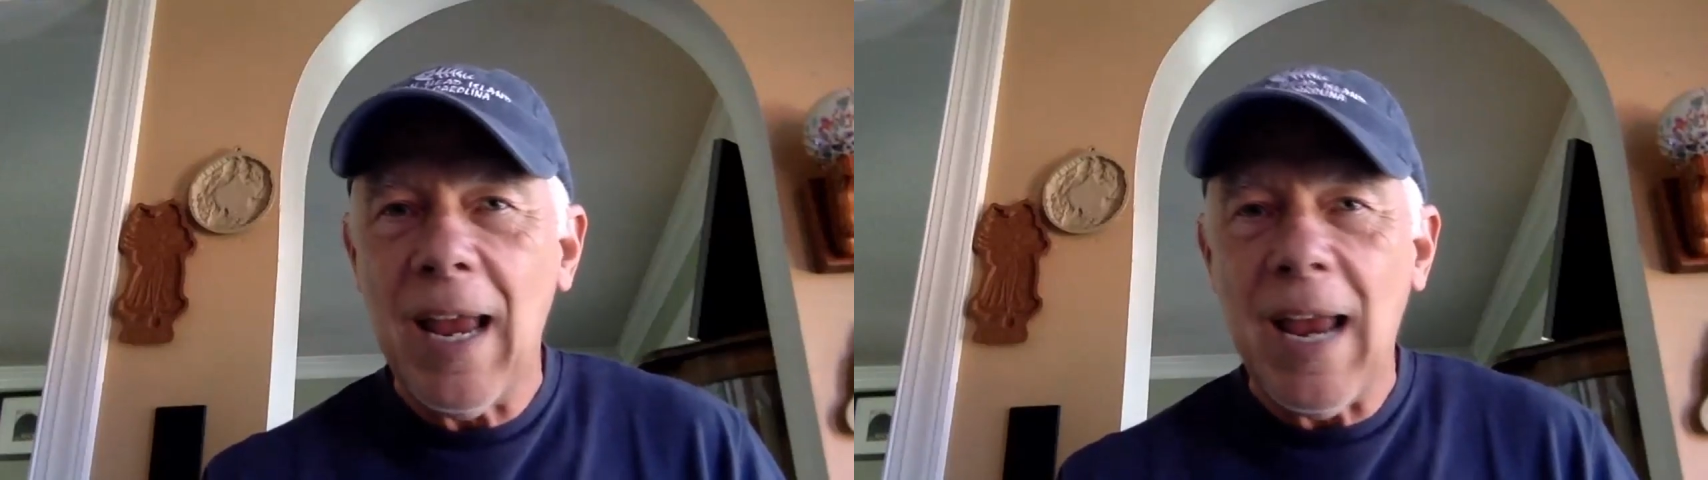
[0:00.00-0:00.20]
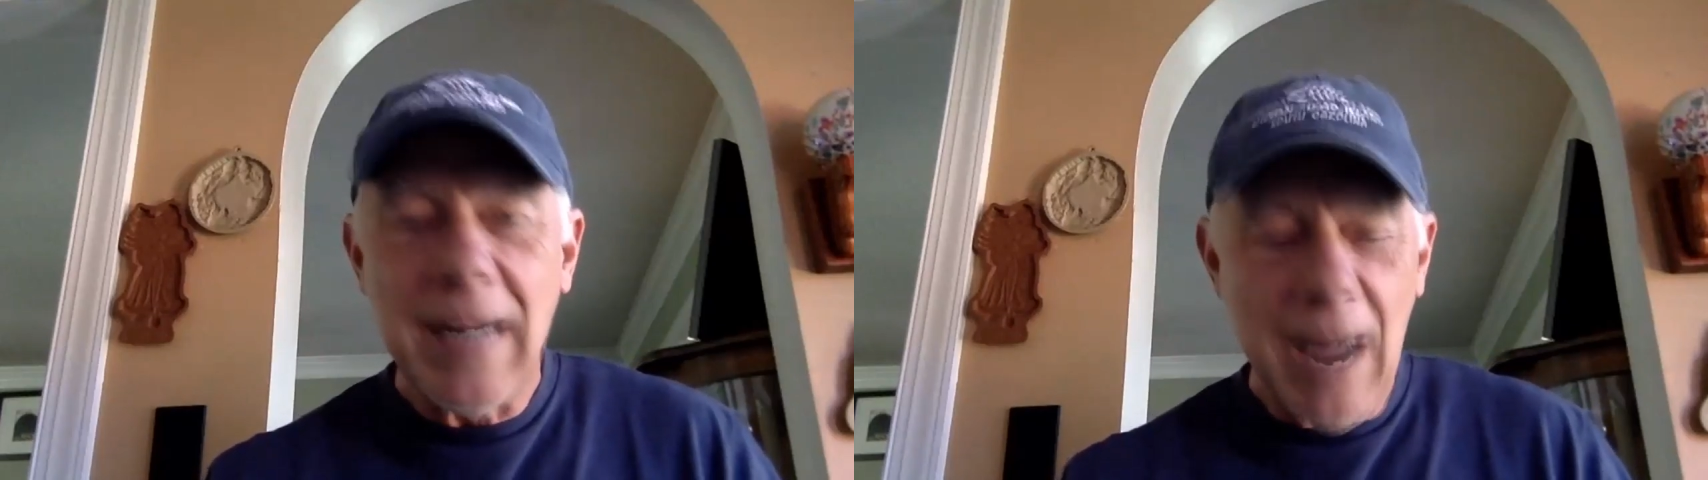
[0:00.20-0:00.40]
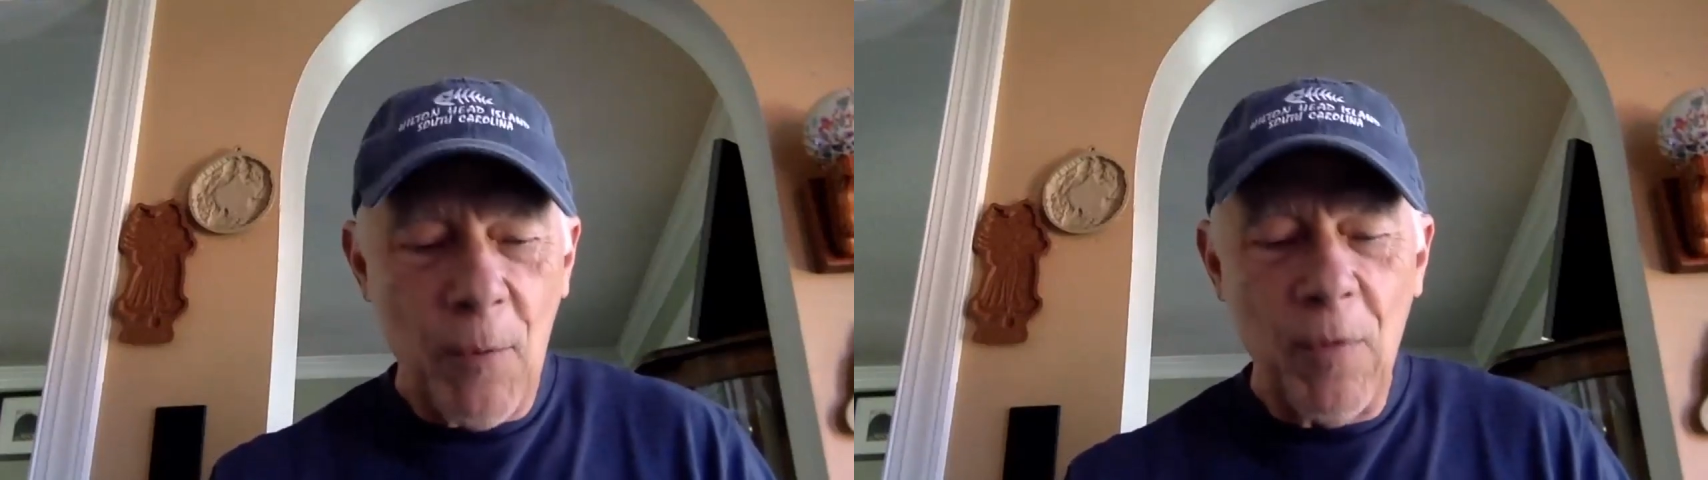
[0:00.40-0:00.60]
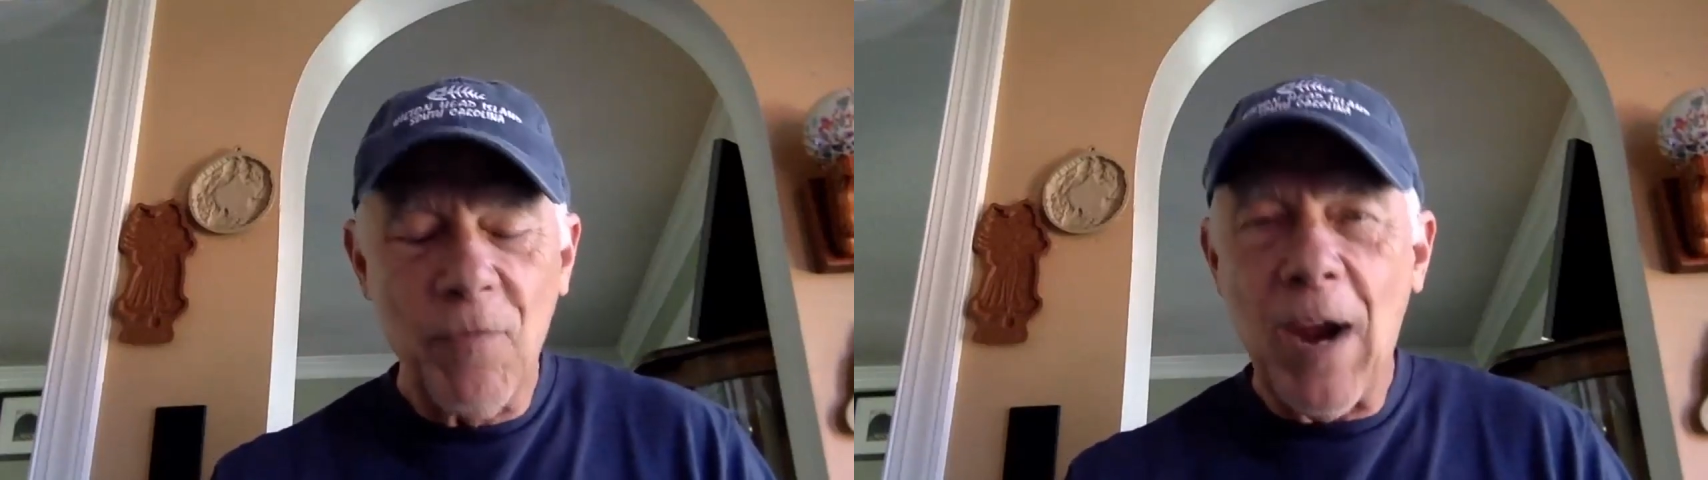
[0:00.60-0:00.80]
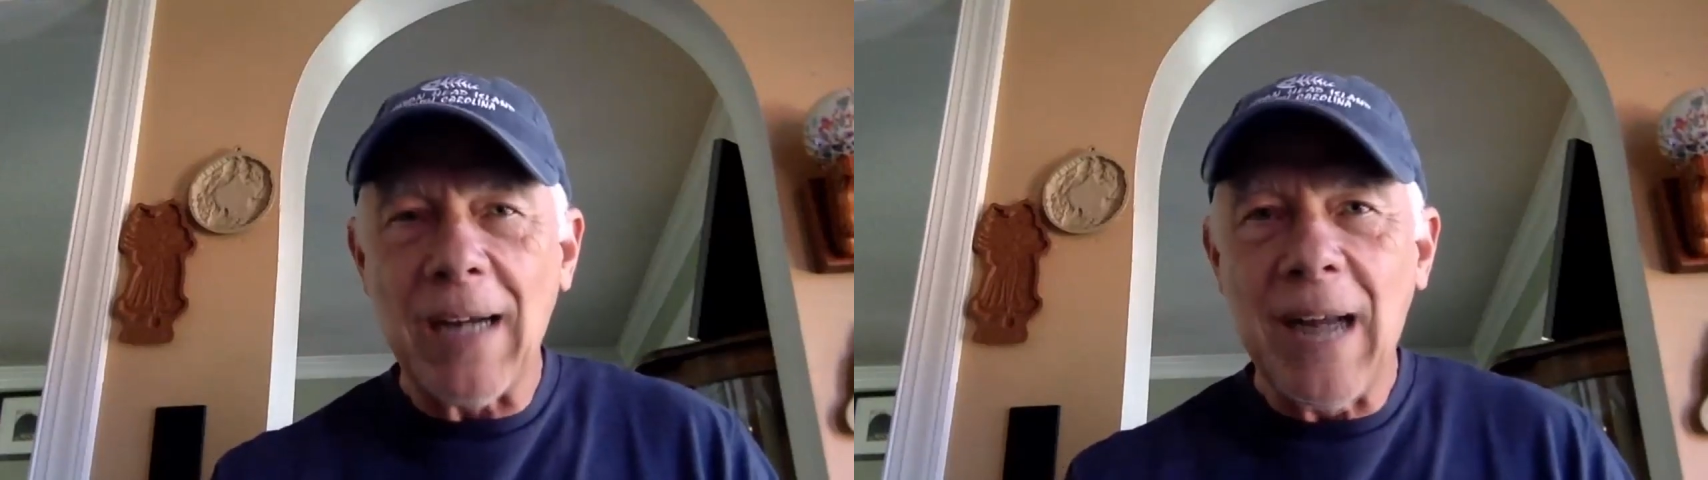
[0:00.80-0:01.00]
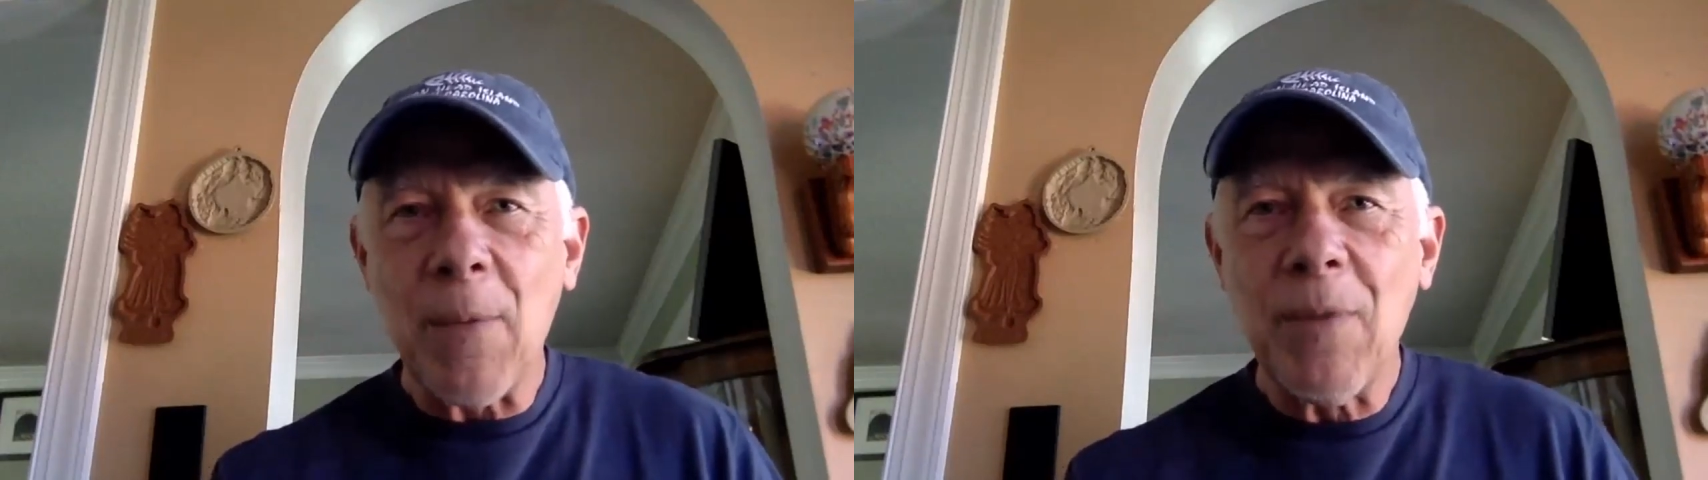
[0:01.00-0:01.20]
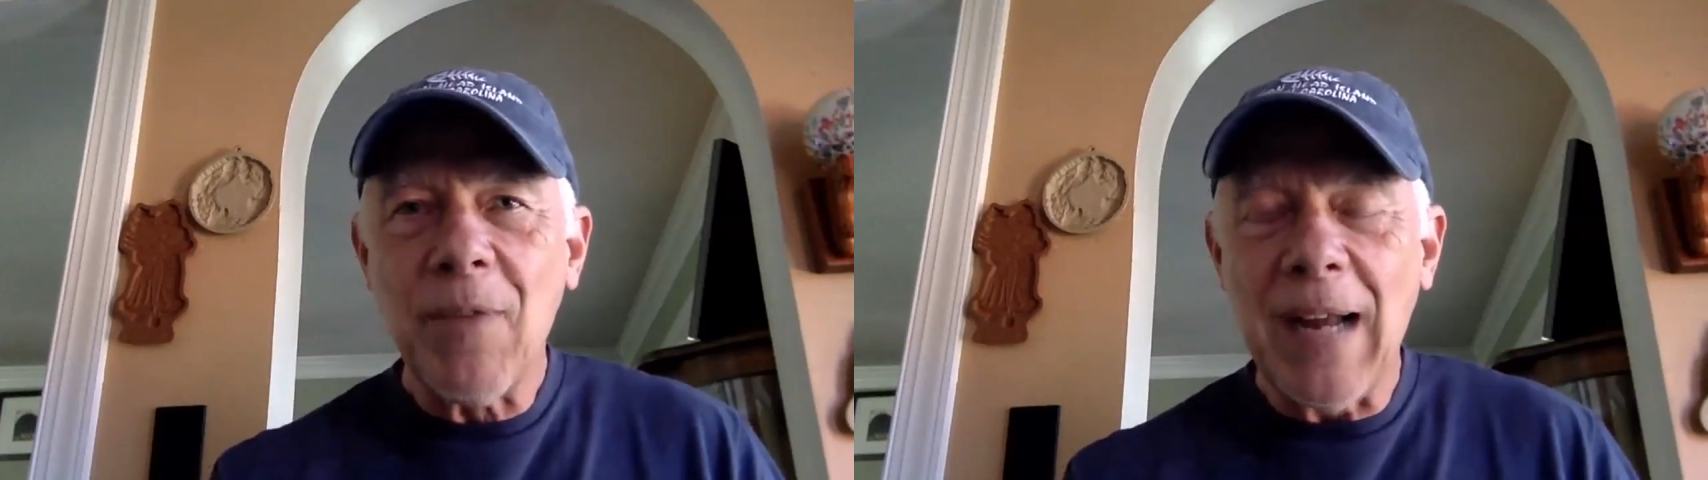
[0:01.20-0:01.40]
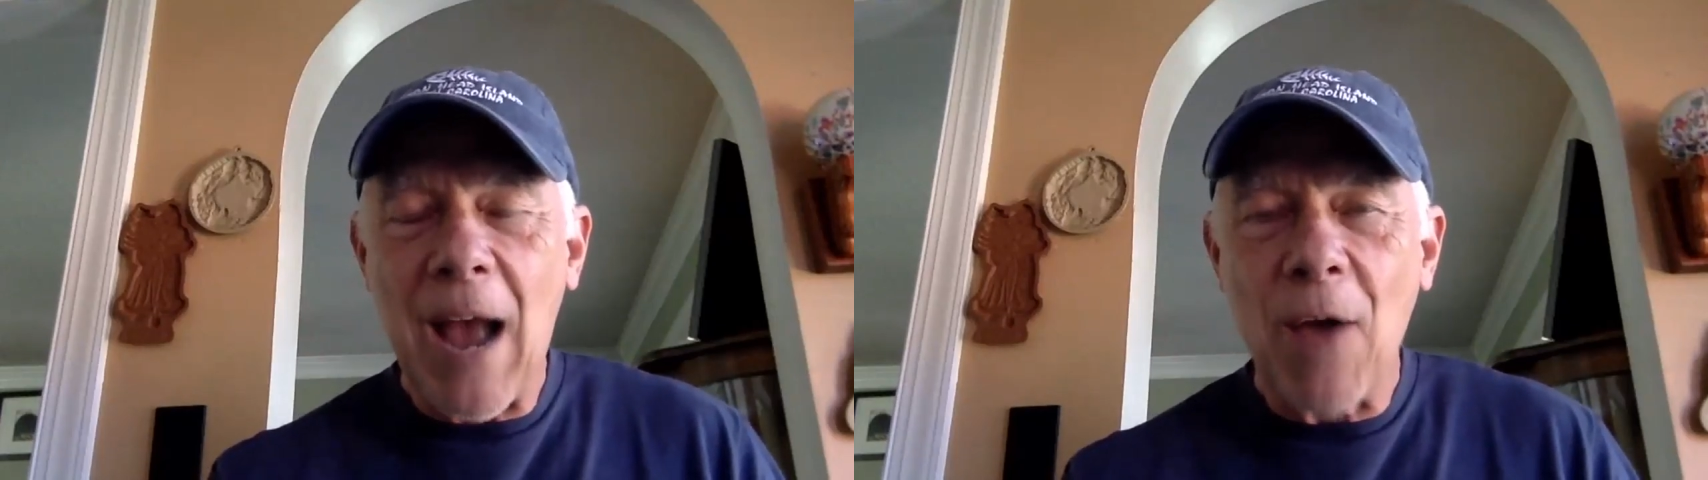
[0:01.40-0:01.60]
And now we've got now we've got